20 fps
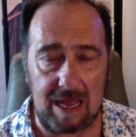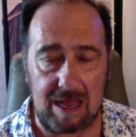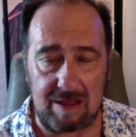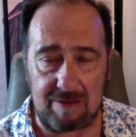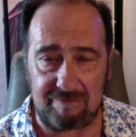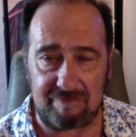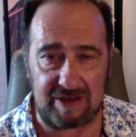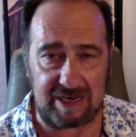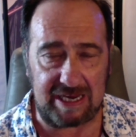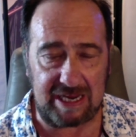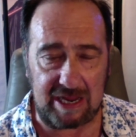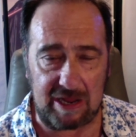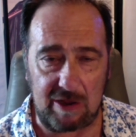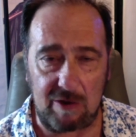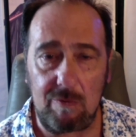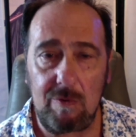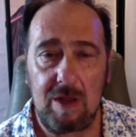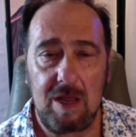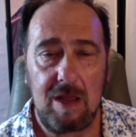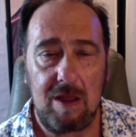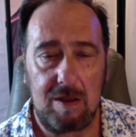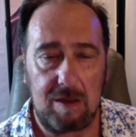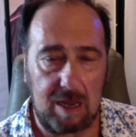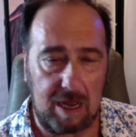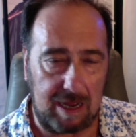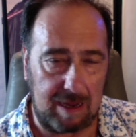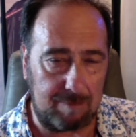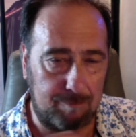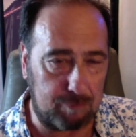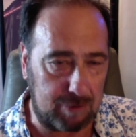video,
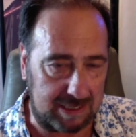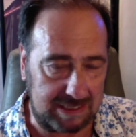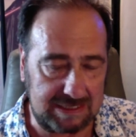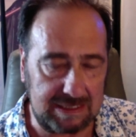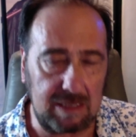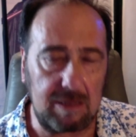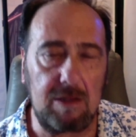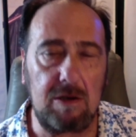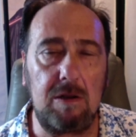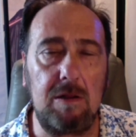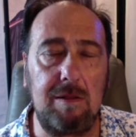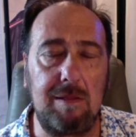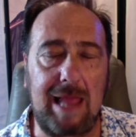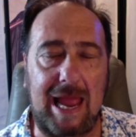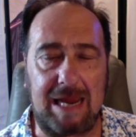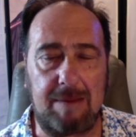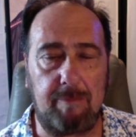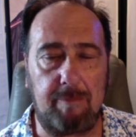press the little like